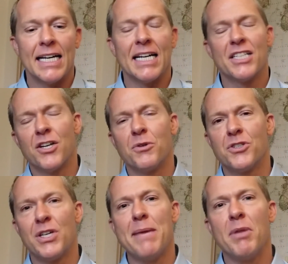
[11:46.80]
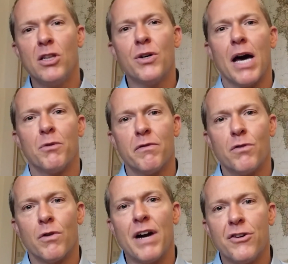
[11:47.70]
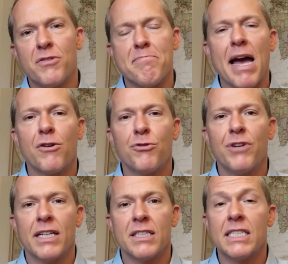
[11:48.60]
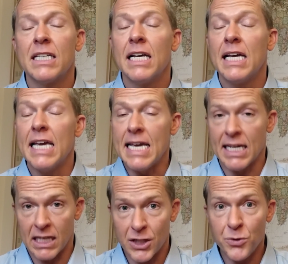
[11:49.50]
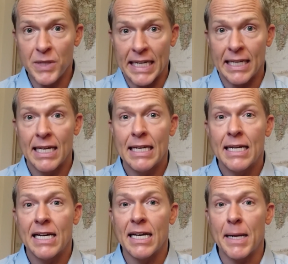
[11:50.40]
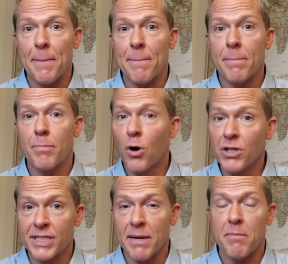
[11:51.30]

So keep a lookout for various macro trends, including policy.